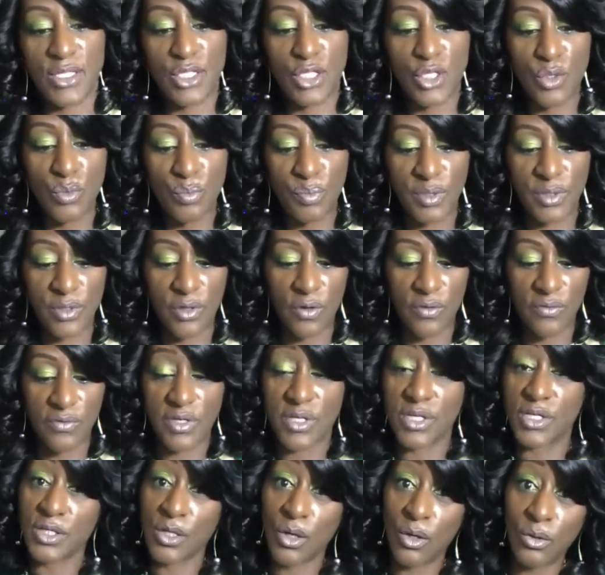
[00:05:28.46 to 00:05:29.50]
Supernova
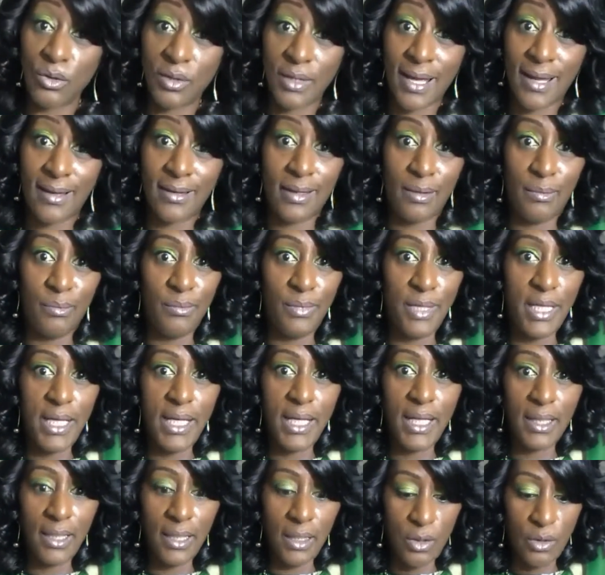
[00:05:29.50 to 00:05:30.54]
sold out
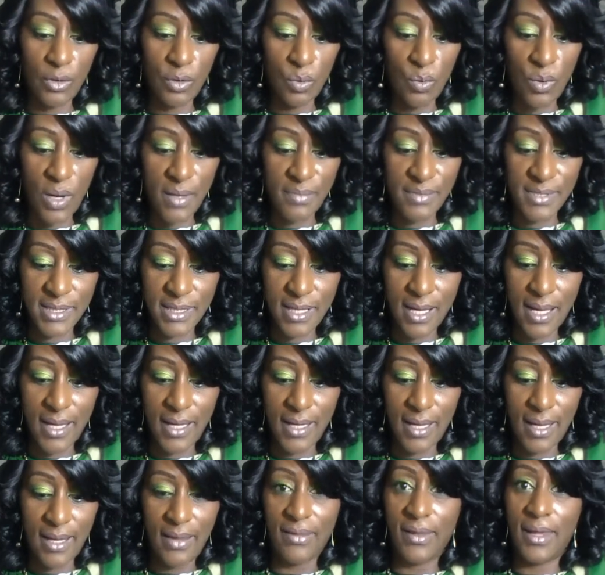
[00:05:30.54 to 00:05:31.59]
immediately on the
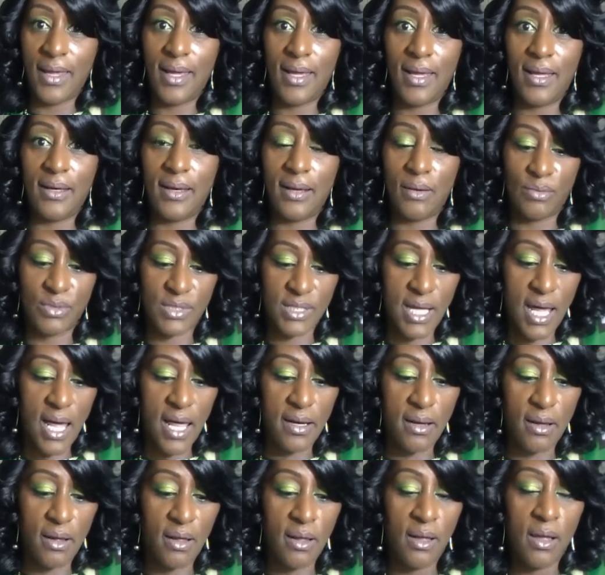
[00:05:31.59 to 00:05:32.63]
website, and then it was
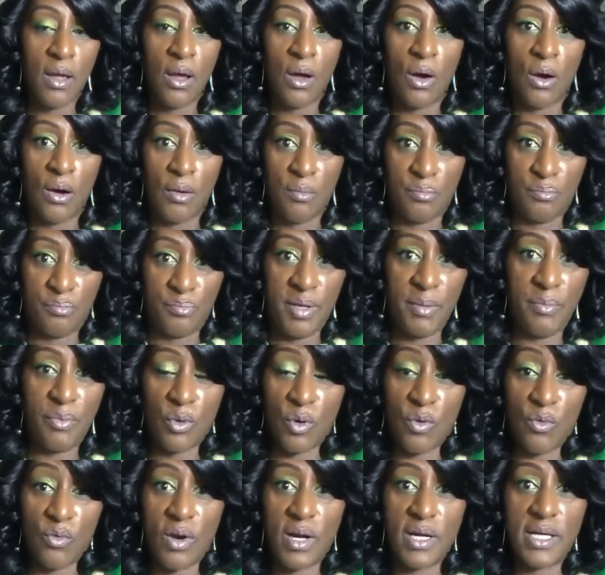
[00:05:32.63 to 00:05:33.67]
kind of, people
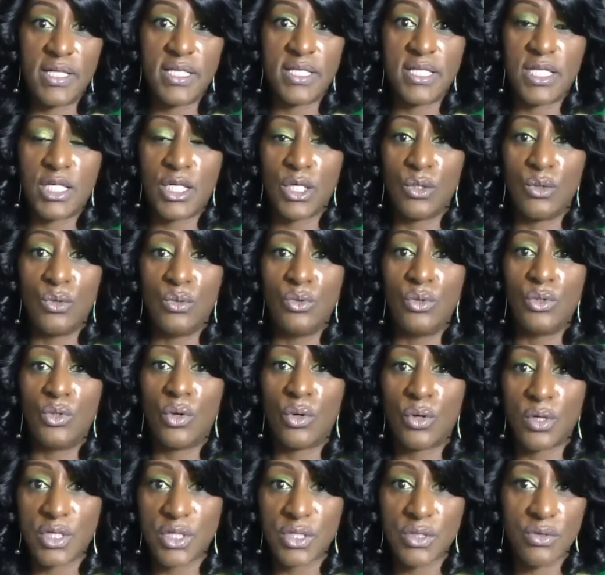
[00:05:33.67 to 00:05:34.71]
were running to
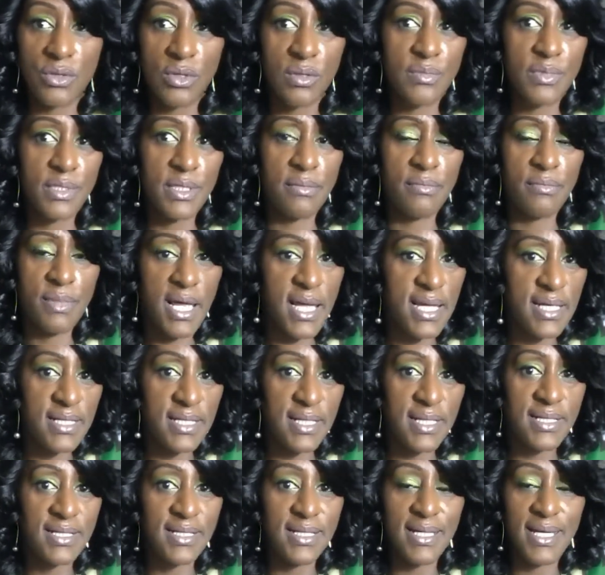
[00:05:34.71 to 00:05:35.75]
Nordstrom's and
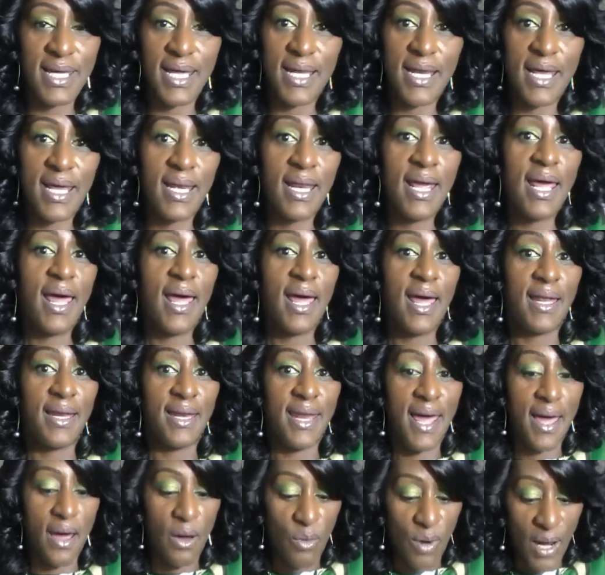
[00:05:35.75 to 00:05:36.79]
Macy's to get it, and
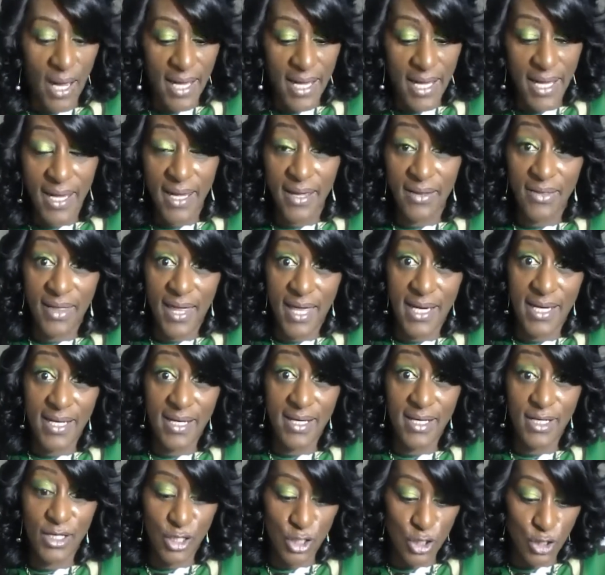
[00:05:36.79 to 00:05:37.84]
now I hear that it
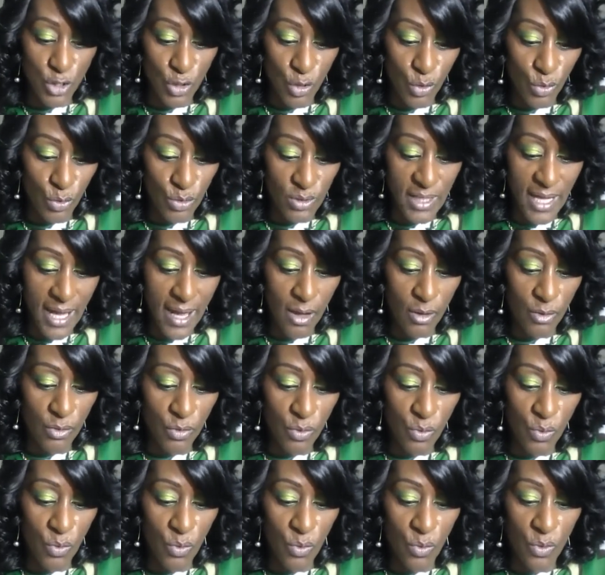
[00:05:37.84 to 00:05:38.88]
is sold out
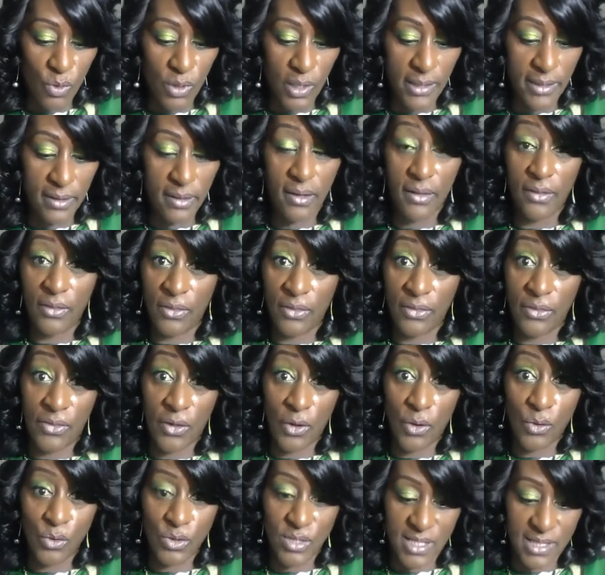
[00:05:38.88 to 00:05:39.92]
on
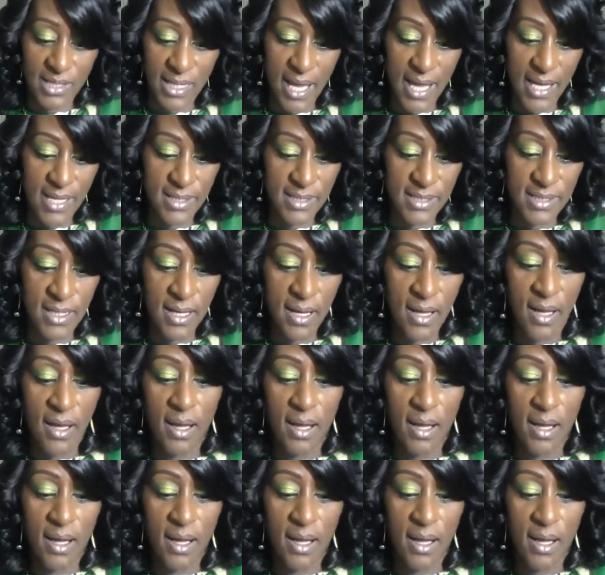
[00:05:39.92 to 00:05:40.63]
those sites.